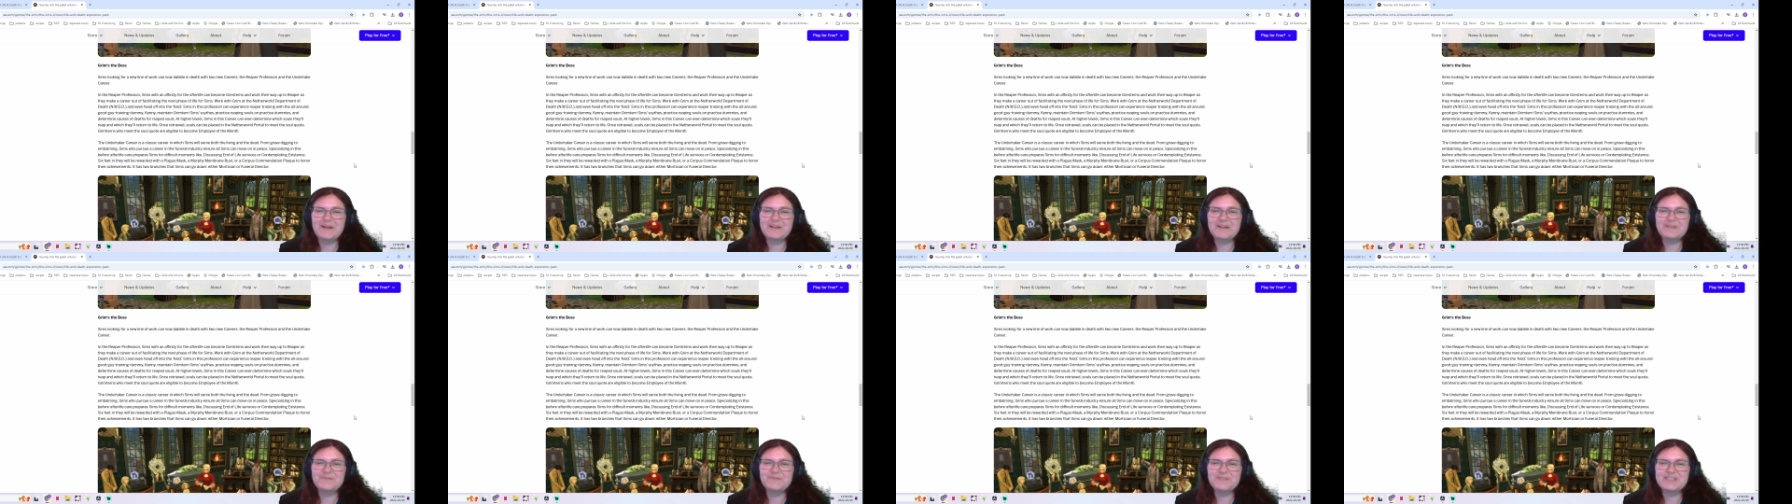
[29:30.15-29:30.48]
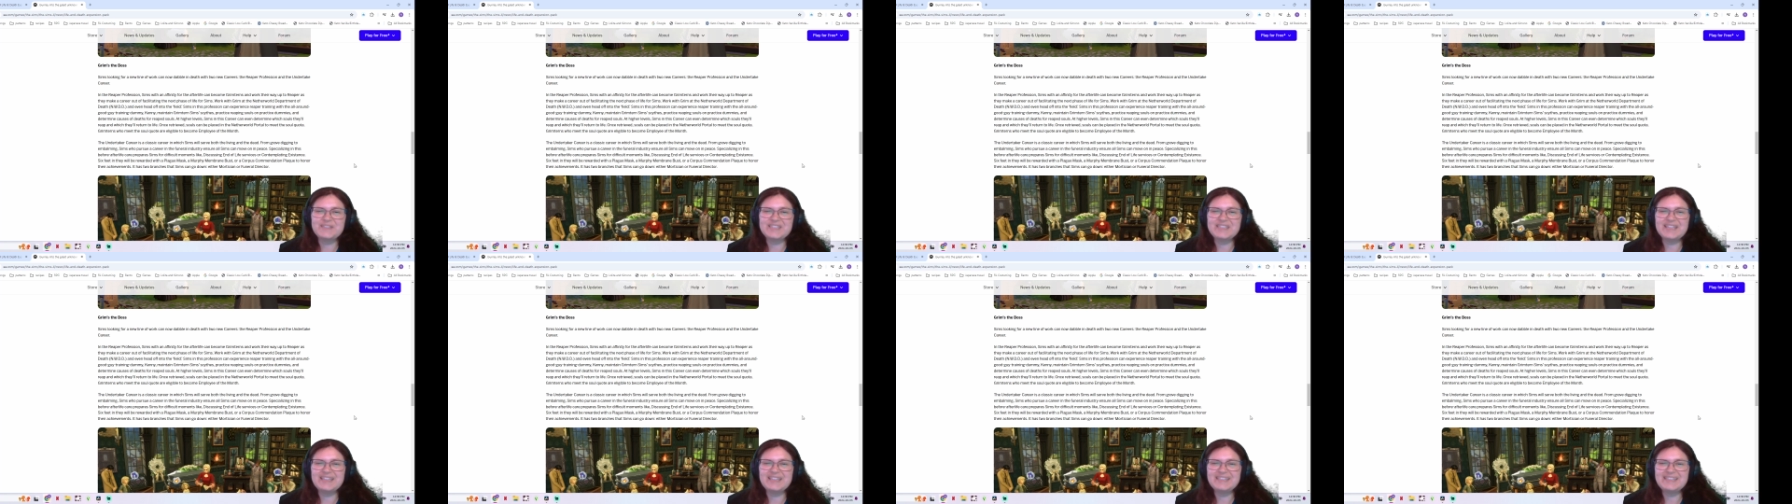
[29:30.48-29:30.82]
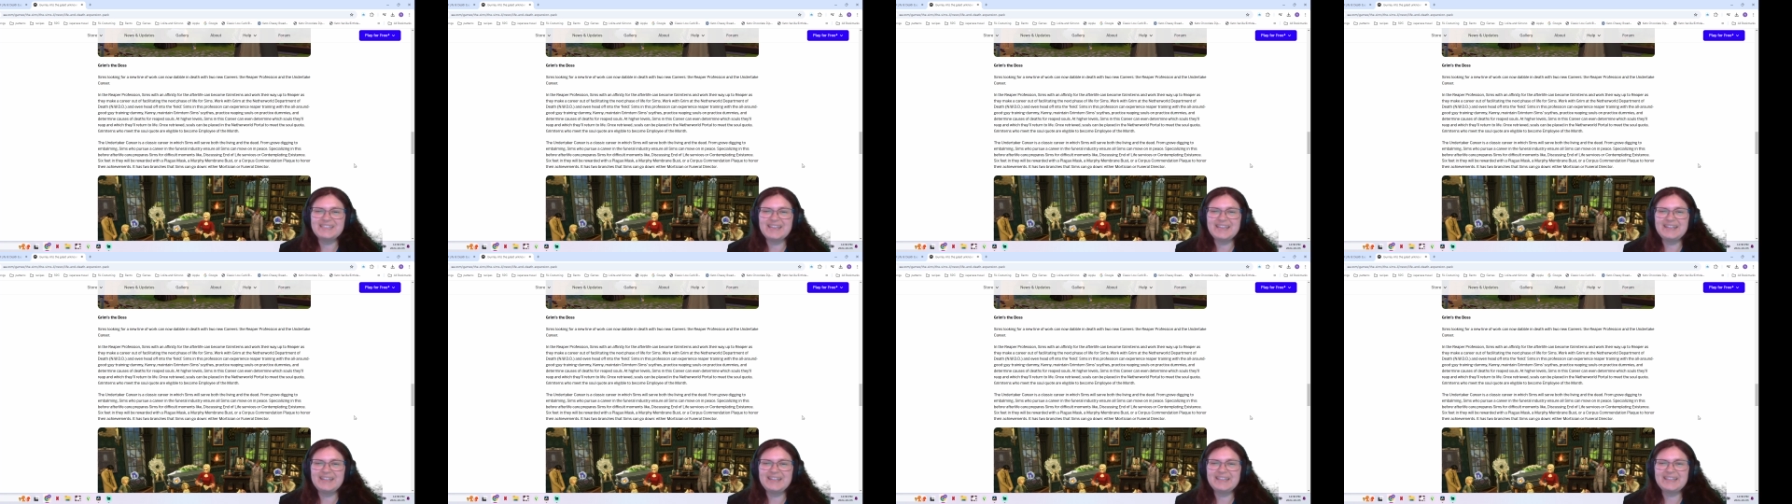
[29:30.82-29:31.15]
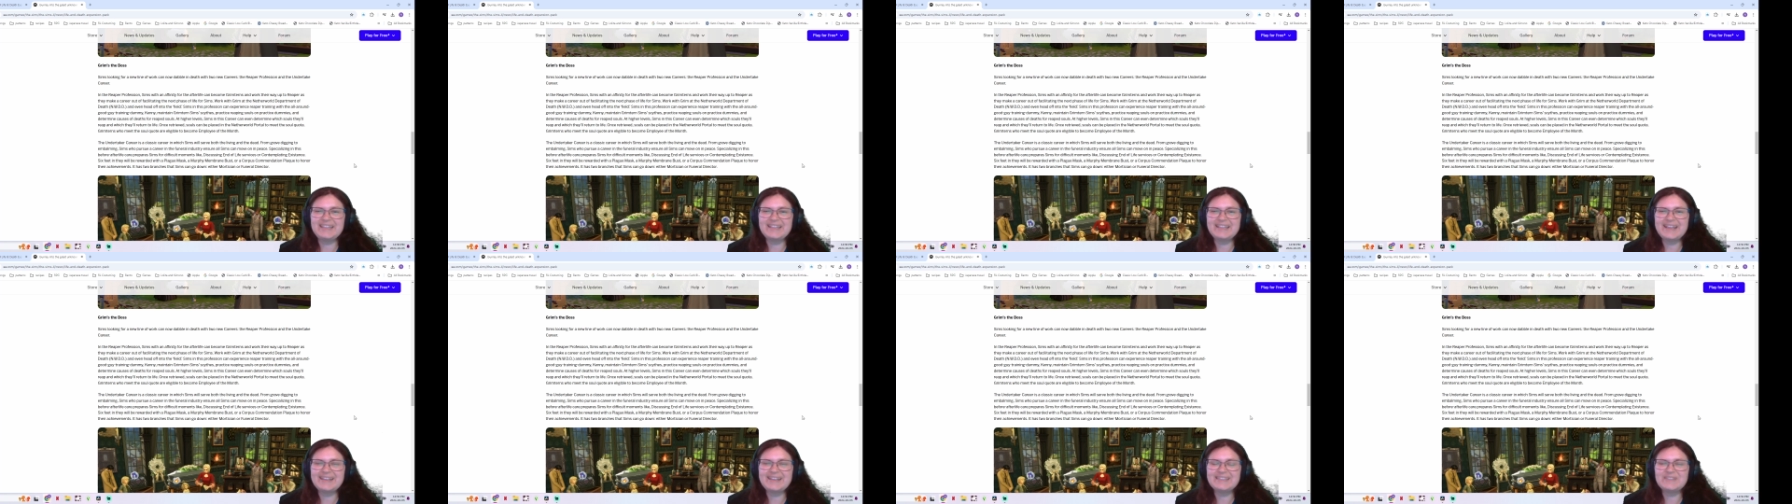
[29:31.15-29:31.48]
out of facilitating the
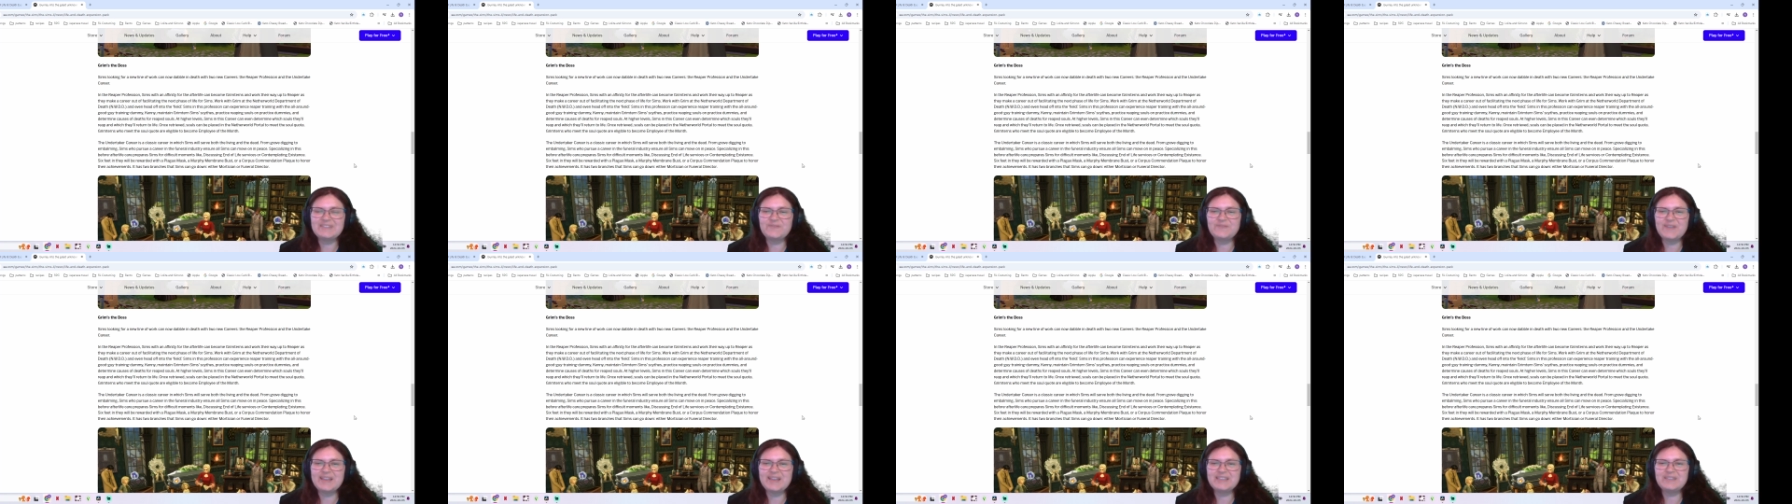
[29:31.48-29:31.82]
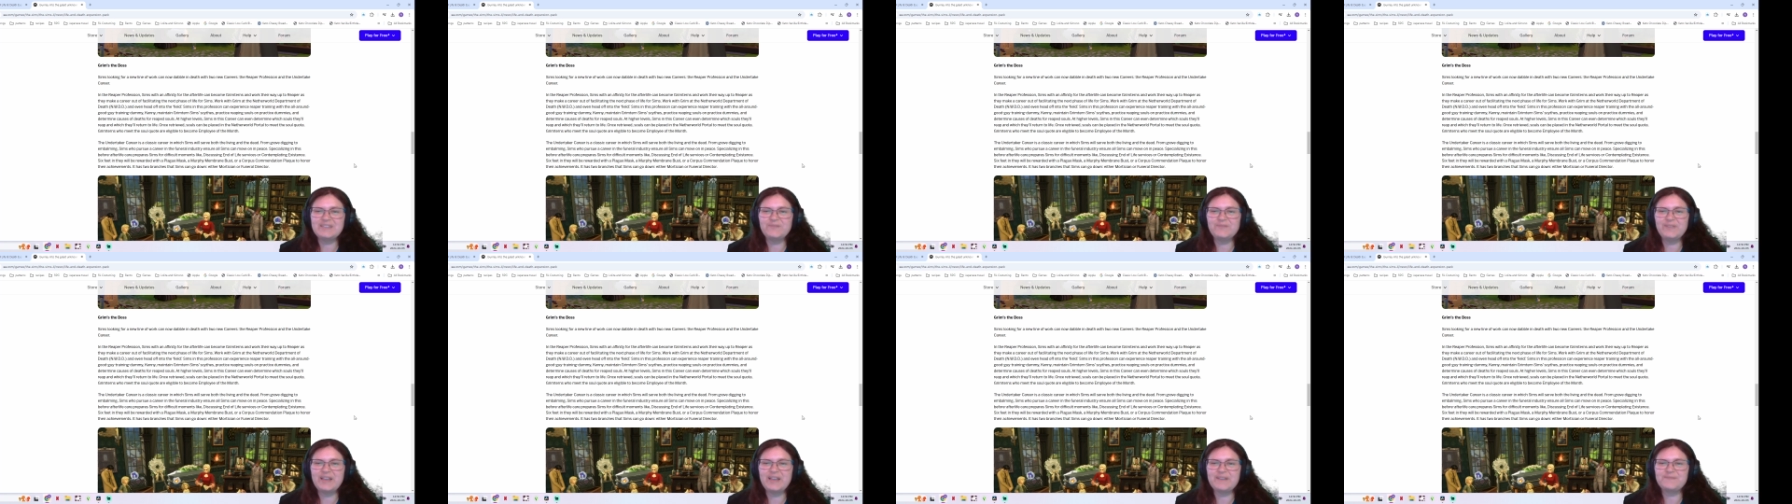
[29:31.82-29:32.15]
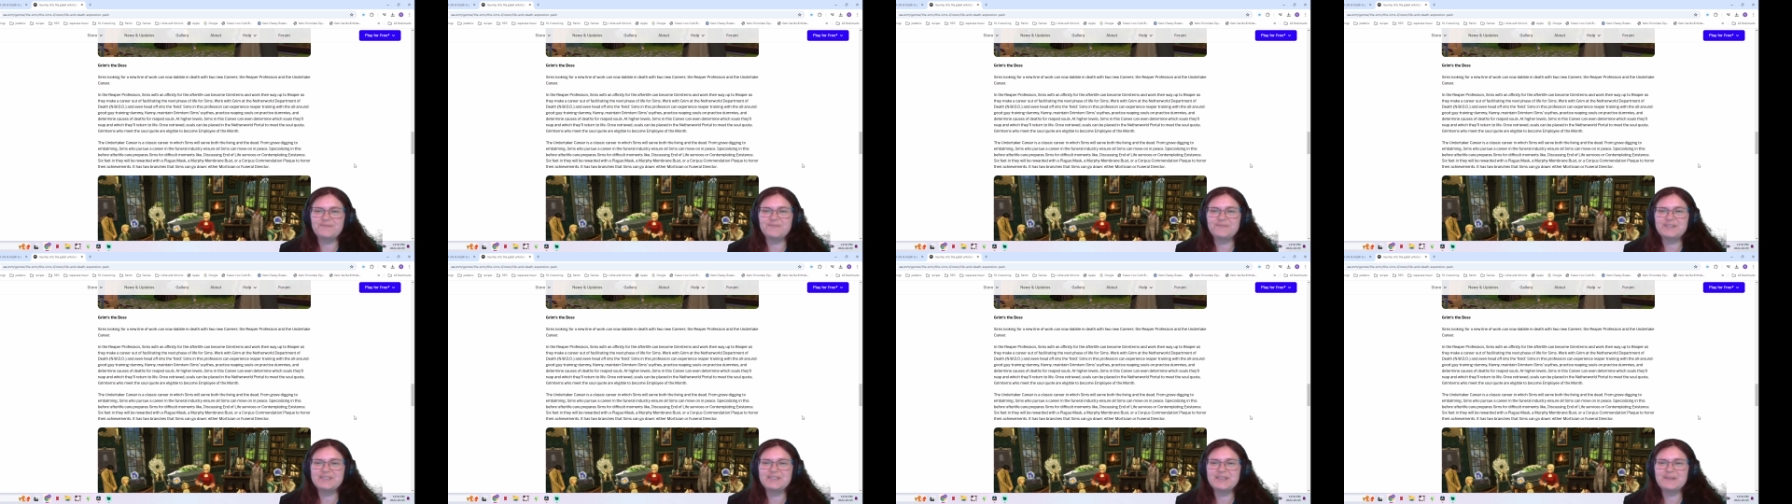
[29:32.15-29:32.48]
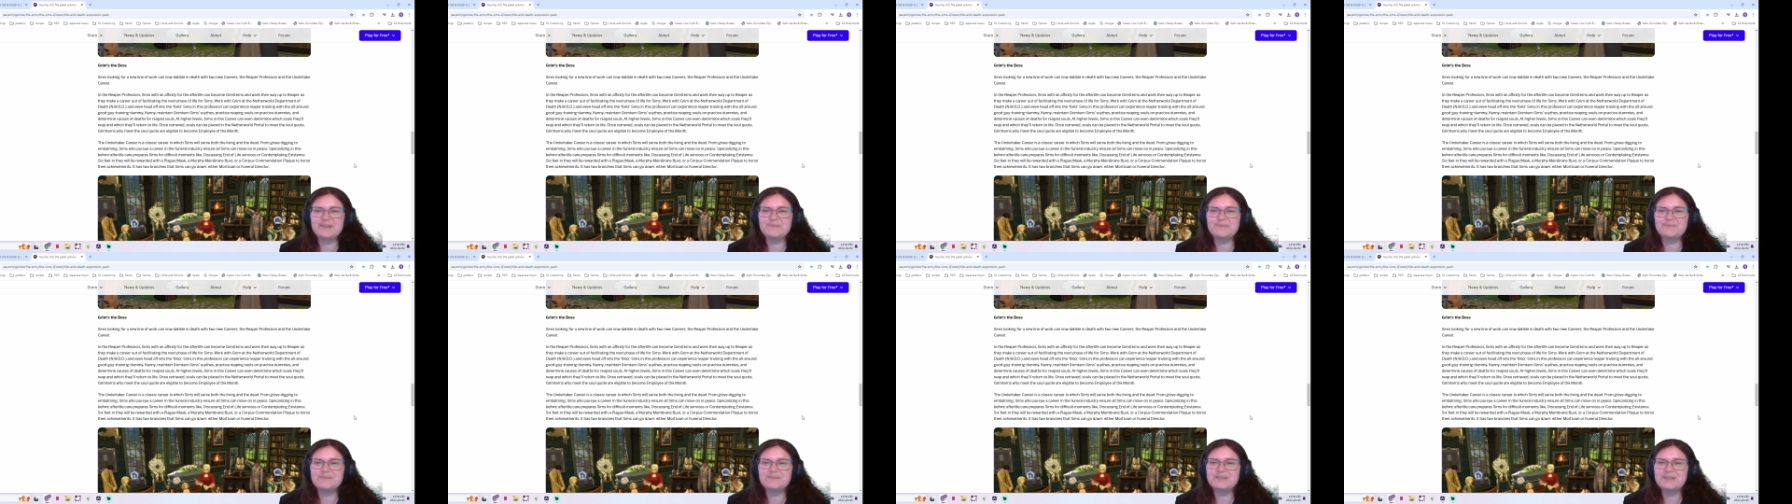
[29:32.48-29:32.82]
next phase of life for
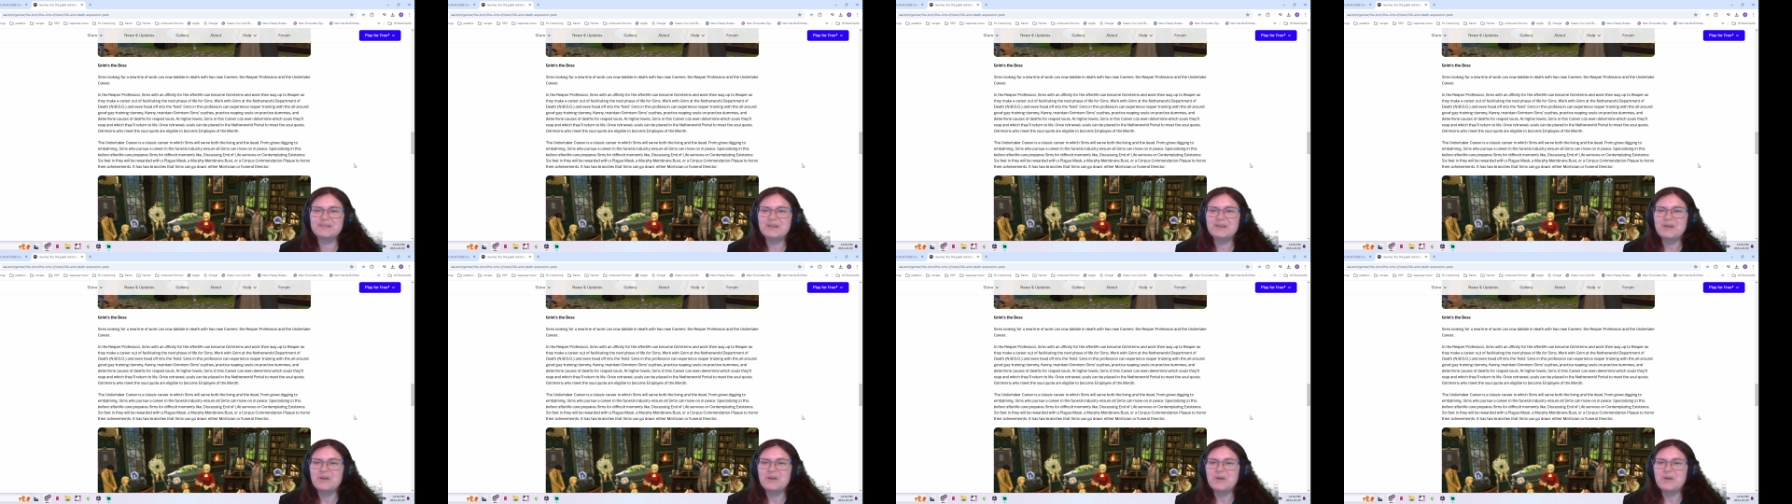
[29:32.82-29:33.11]
Sims.